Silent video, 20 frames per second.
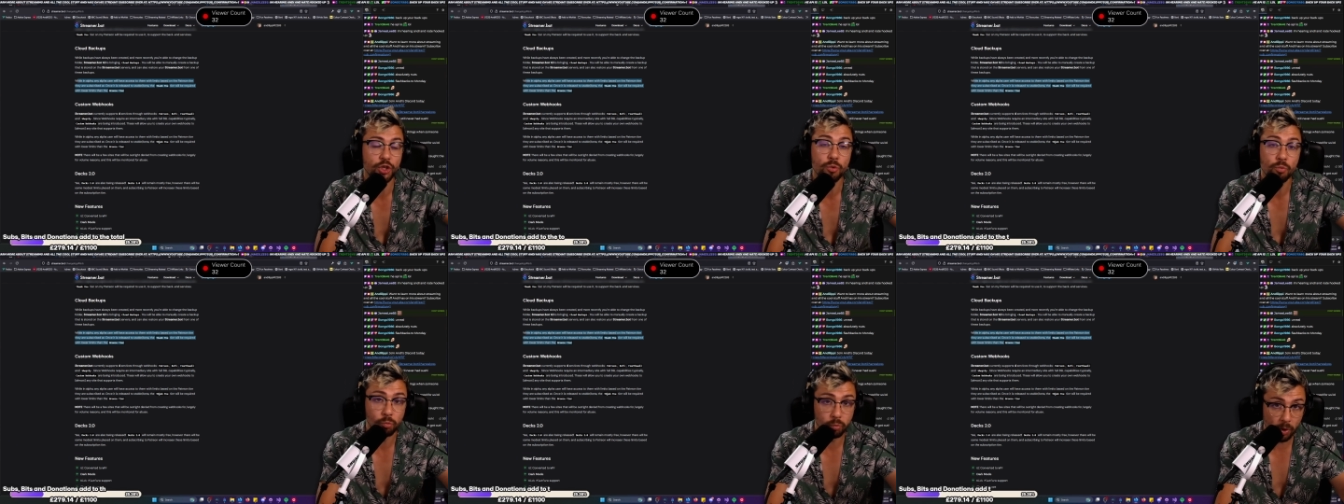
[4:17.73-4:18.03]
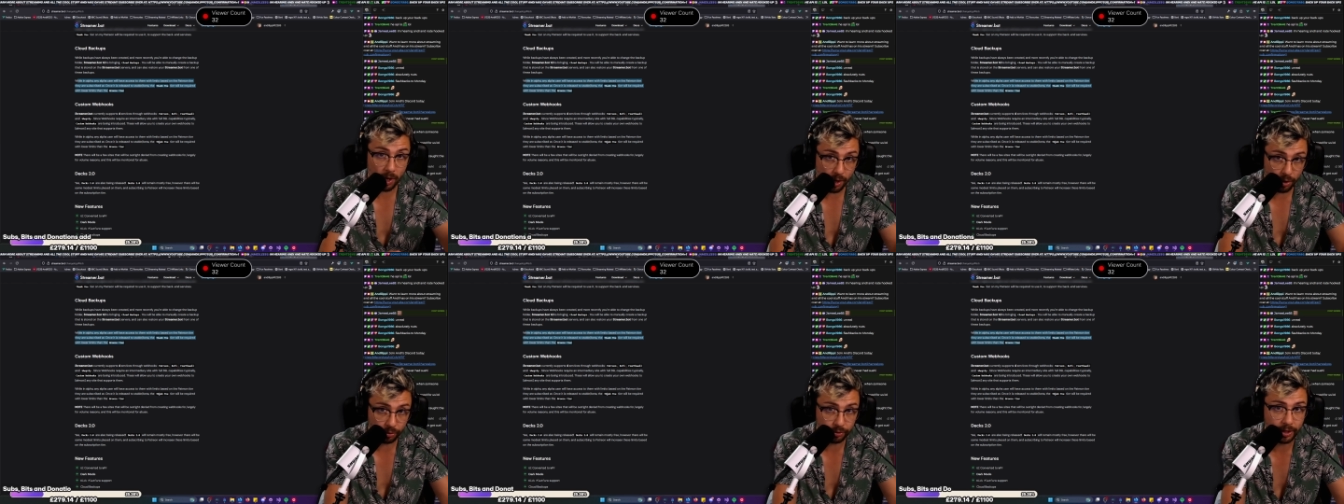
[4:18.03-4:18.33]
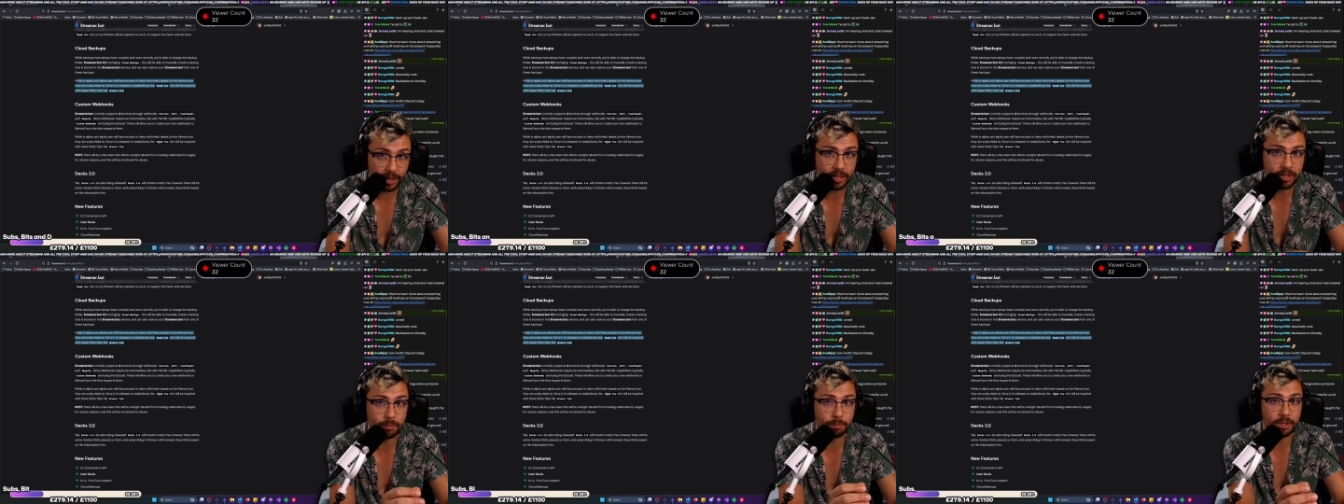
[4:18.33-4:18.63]
you will
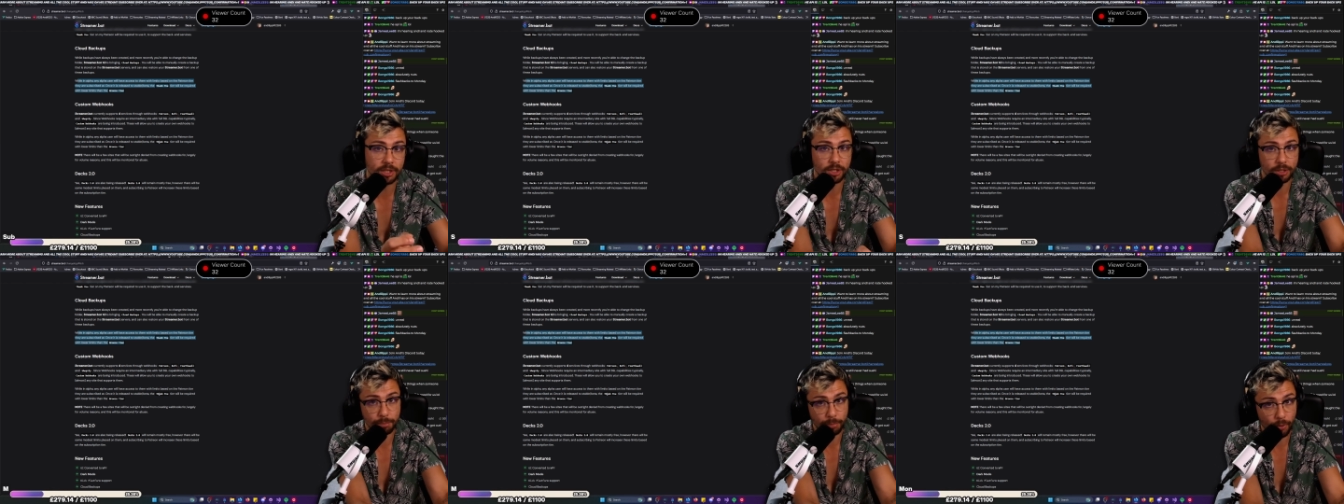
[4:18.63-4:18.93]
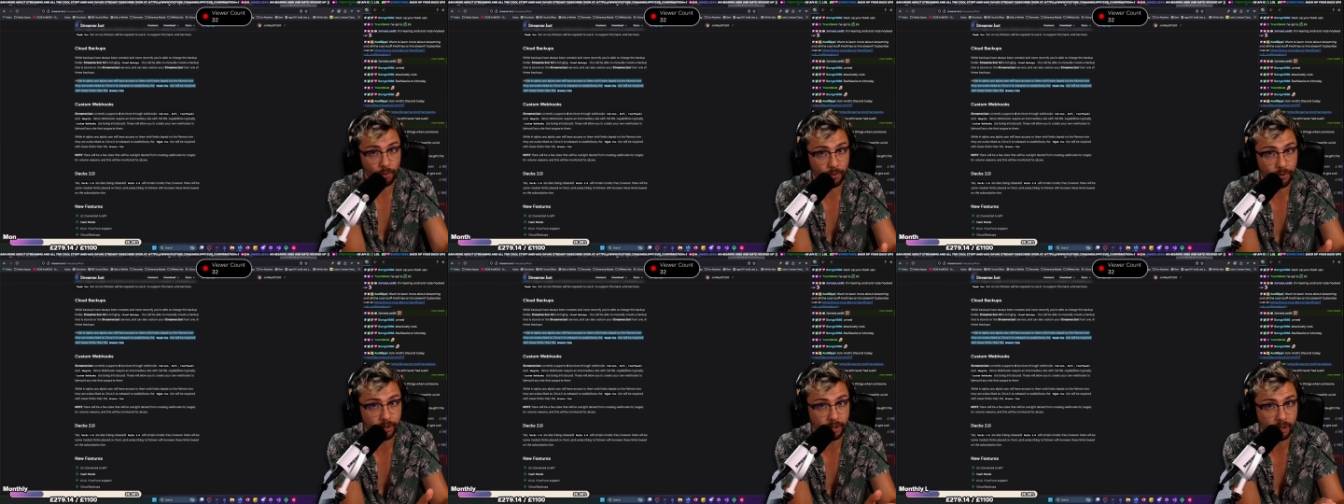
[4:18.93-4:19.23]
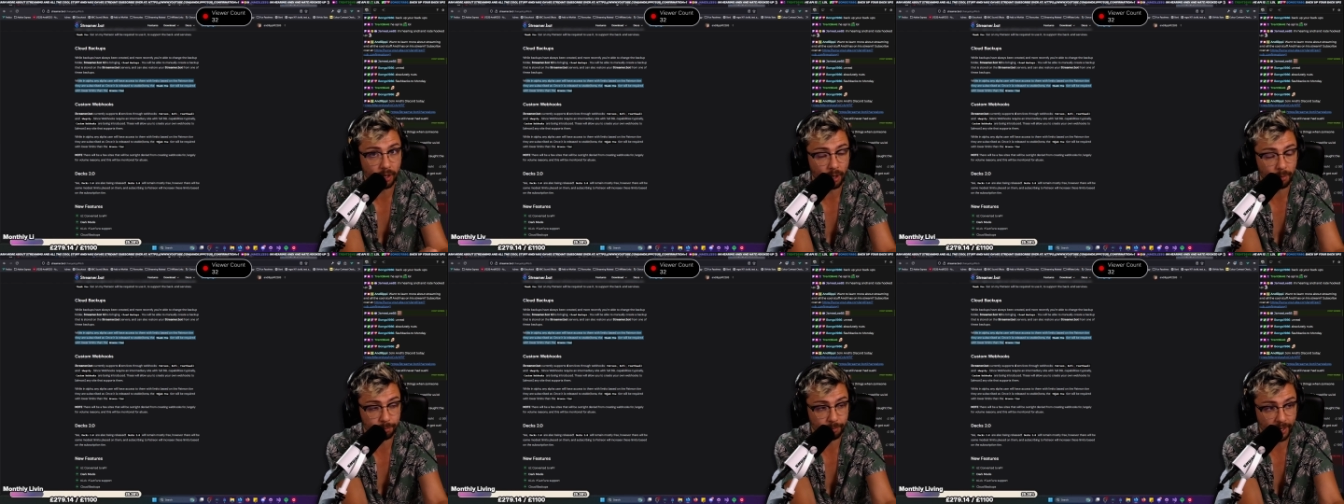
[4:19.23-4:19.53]
need to be
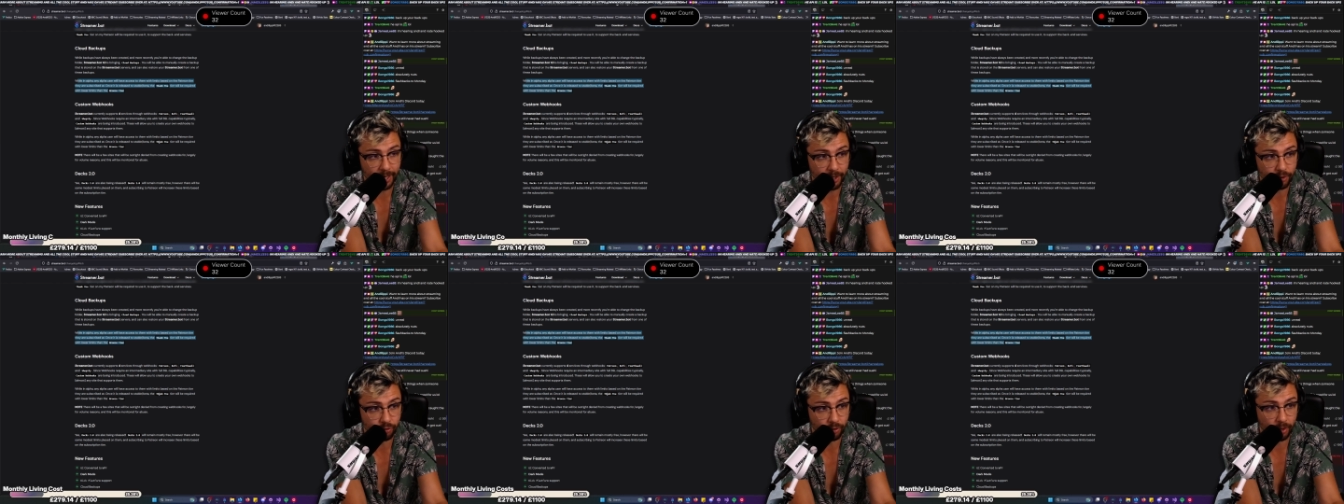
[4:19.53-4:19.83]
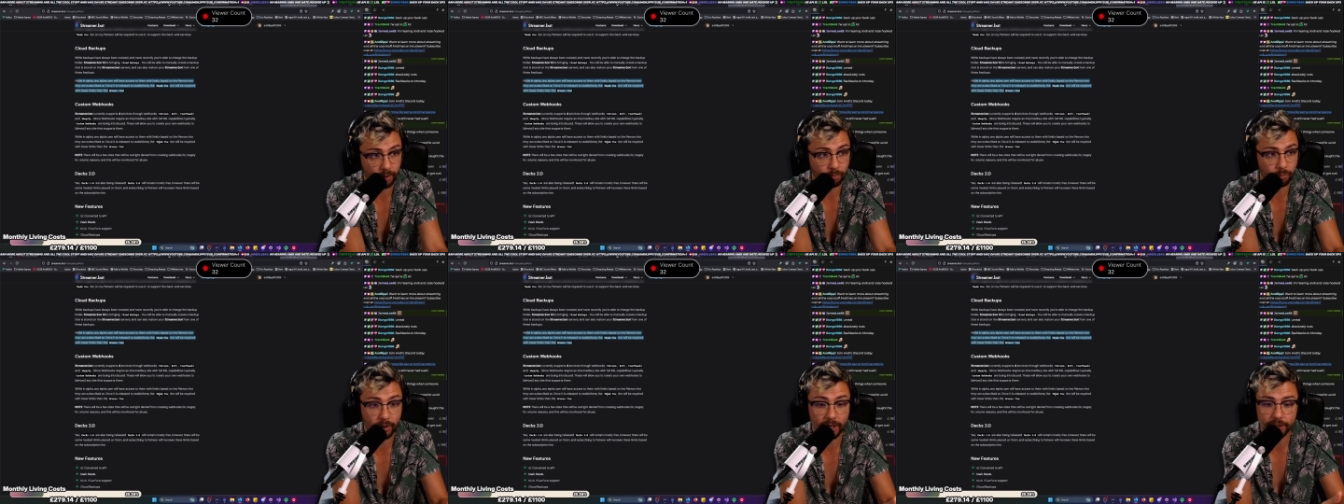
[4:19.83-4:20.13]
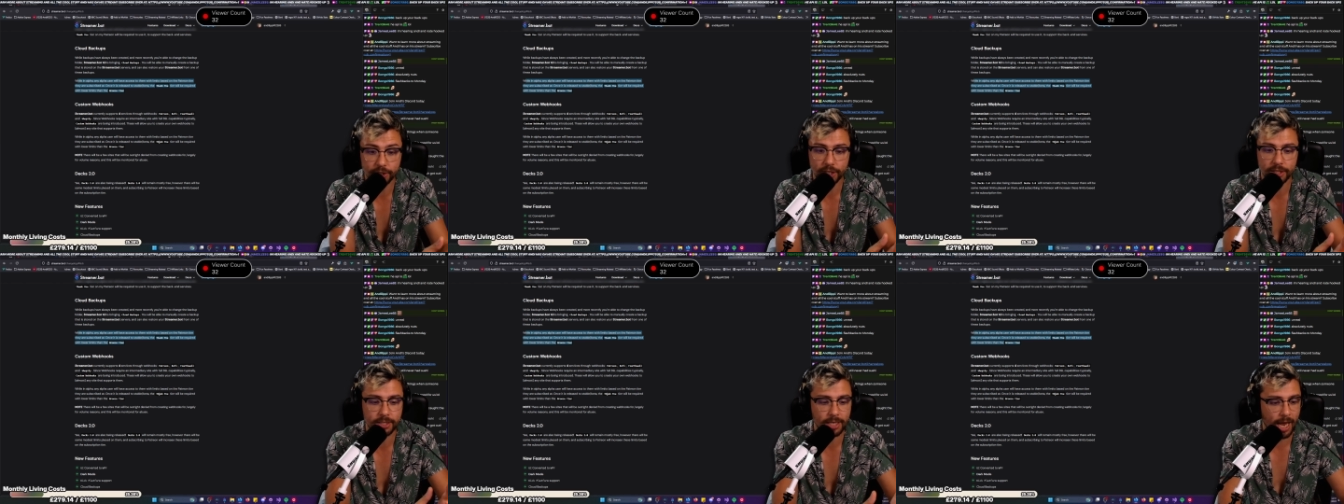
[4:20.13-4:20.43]
supporting on Patreon,
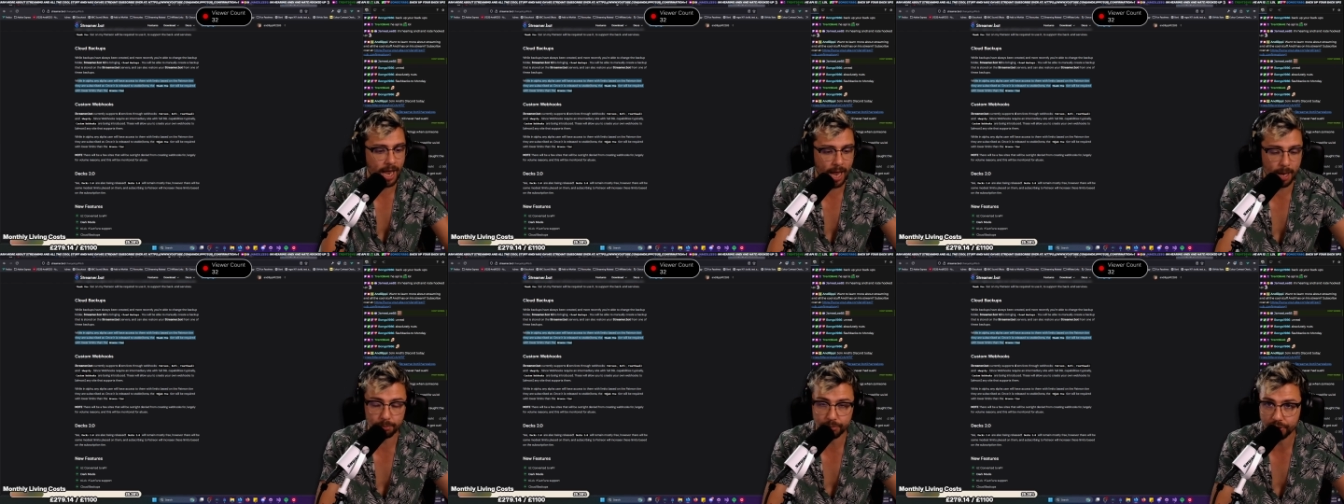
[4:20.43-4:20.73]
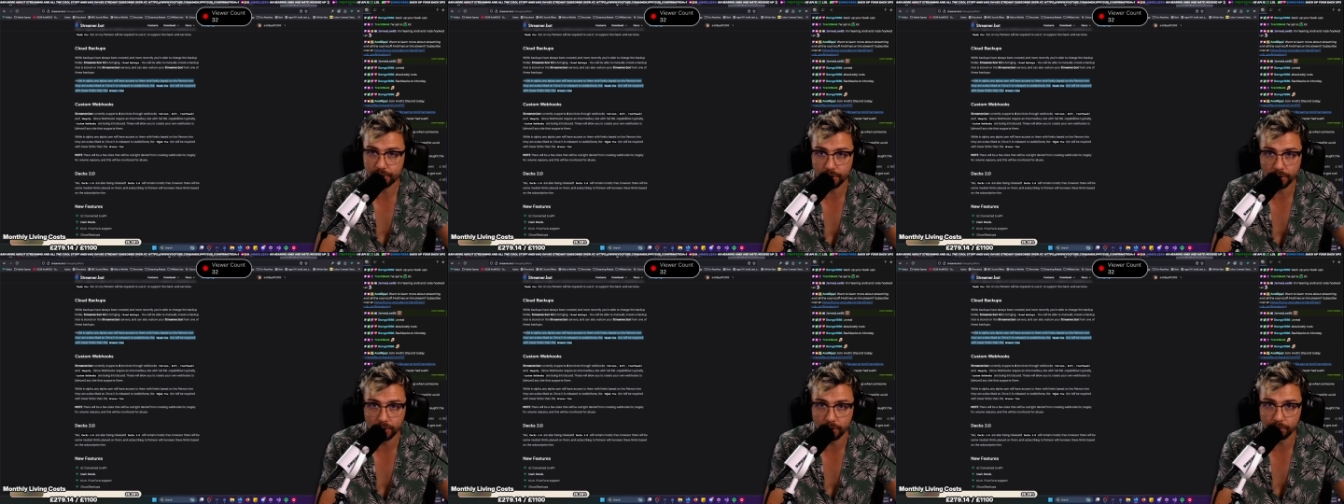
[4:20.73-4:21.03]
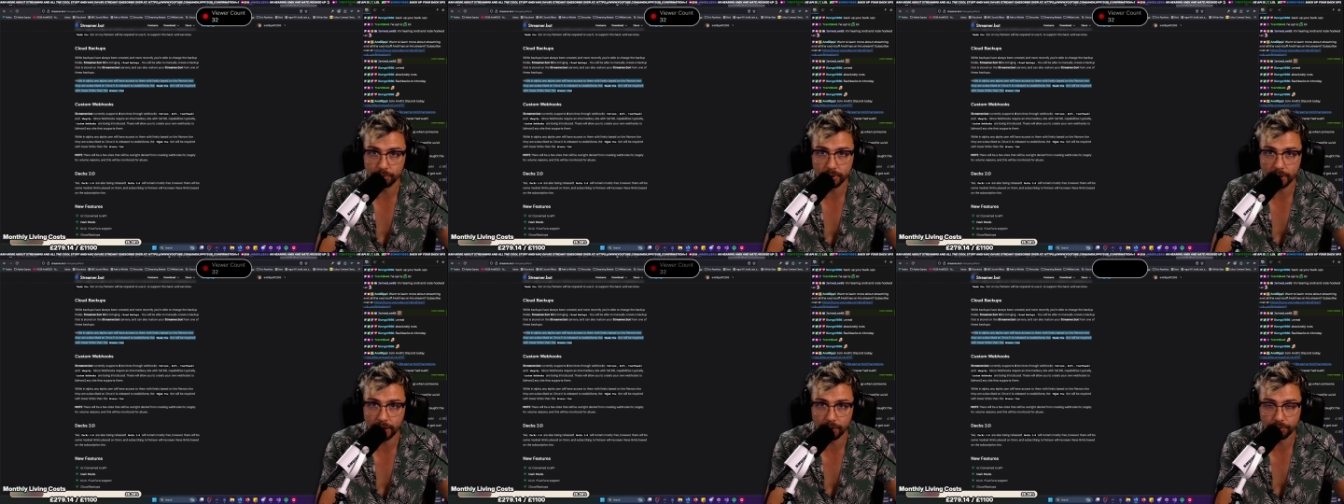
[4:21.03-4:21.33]
which is
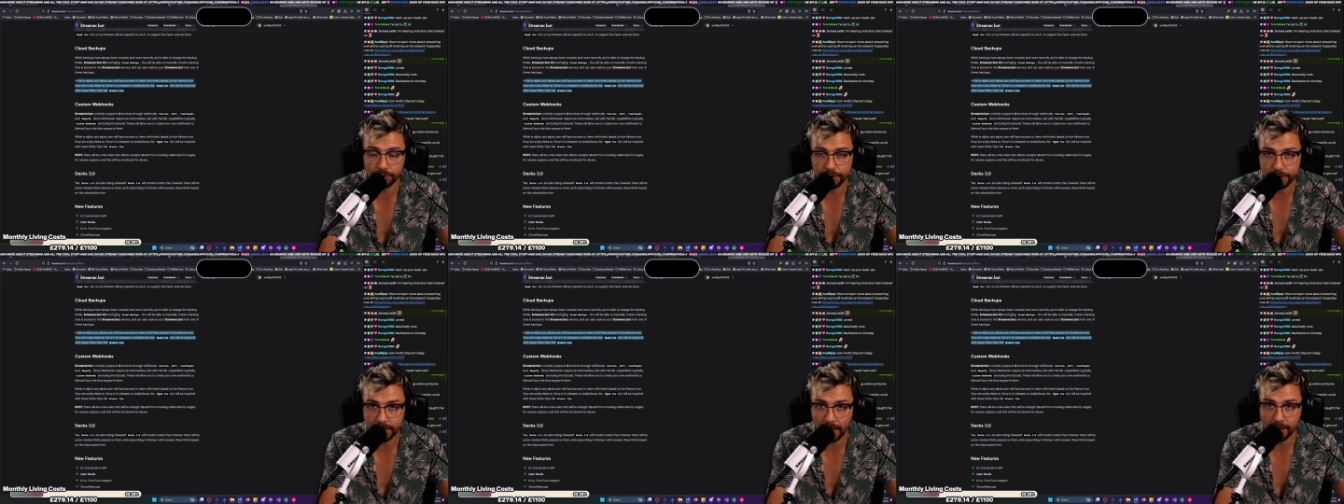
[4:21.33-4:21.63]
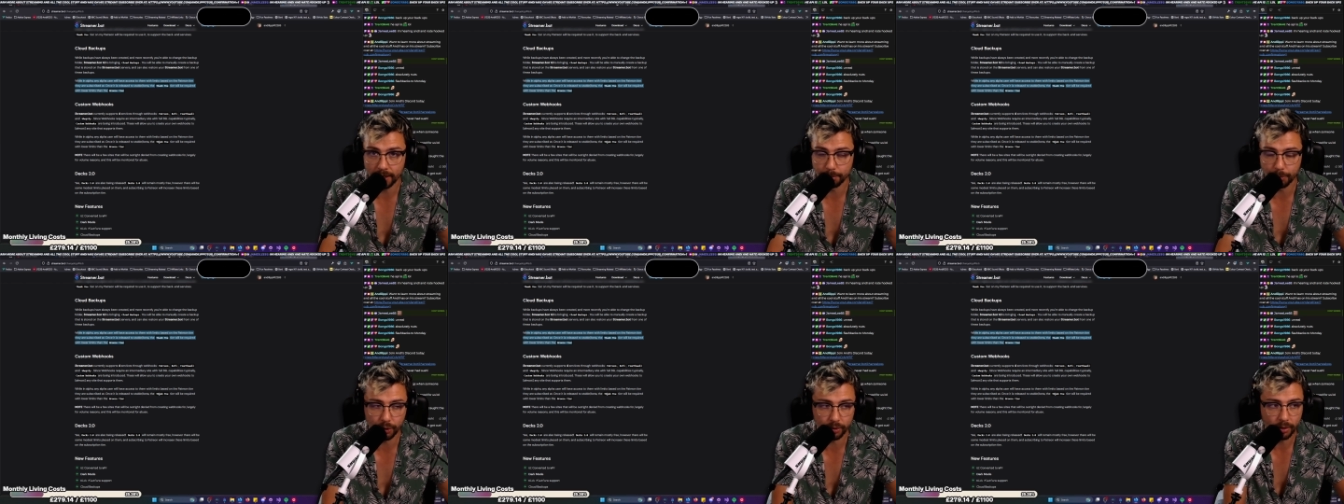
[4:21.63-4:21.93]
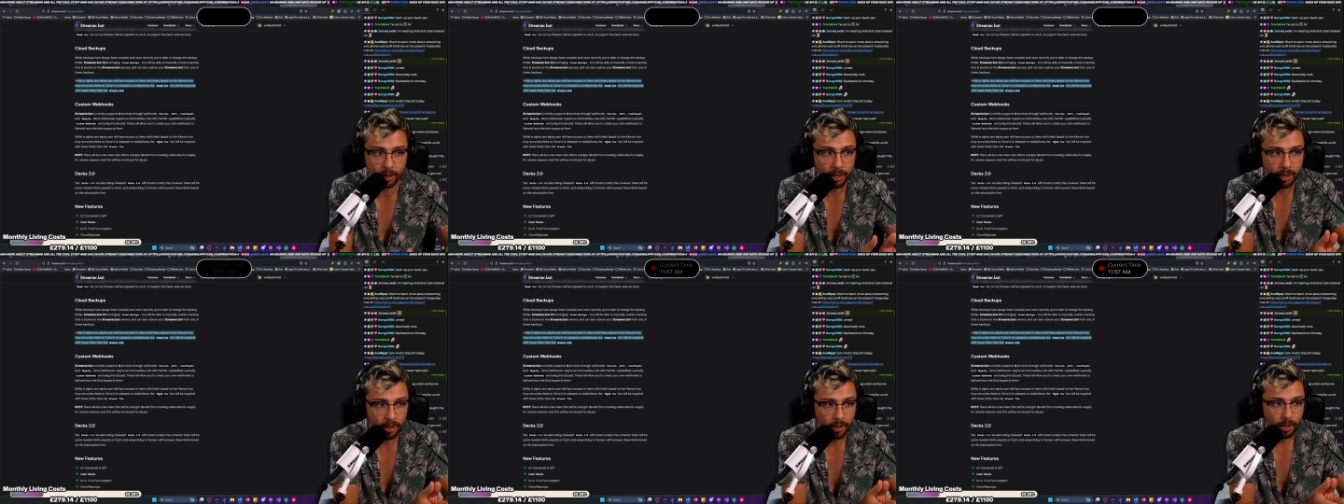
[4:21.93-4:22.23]
absolutely understandable.